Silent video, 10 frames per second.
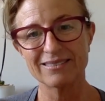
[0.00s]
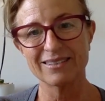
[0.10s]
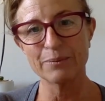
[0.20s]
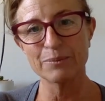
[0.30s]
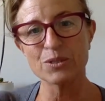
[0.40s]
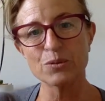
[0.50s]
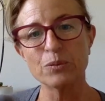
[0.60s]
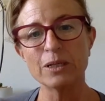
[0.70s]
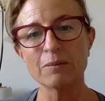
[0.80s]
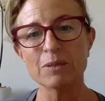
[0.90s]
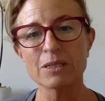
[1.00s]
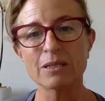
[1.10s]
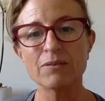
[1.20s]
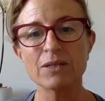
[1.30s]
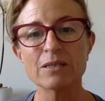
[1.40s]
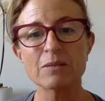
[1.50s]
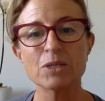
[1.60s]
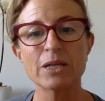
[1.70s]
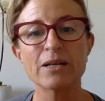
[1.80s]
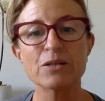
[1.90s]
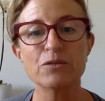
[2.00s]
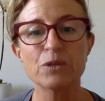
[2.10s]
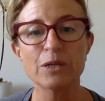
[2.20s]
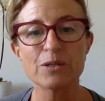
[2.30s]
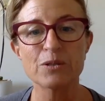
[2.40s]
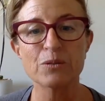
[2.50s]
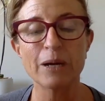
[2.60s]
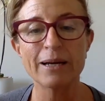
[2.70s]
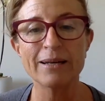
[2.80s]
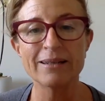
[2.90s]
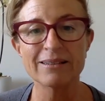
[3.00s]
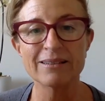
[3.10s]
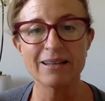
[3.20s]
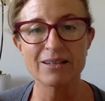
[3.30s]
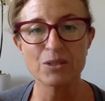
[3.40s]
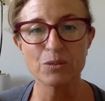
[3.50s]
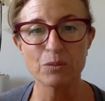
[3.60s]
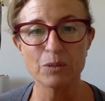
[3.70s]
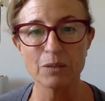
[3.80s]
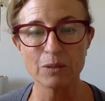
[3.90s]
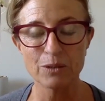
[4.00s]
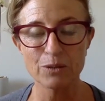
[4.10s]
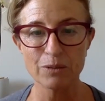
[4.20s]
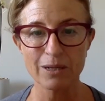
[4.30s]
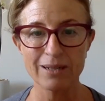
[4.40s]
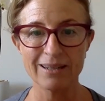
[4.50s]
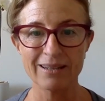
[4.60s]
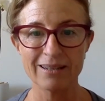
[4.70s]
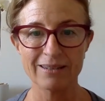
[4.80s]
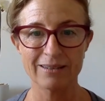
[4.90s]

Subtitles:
I'm just giving some chance for you guys to write and to read what you're writing.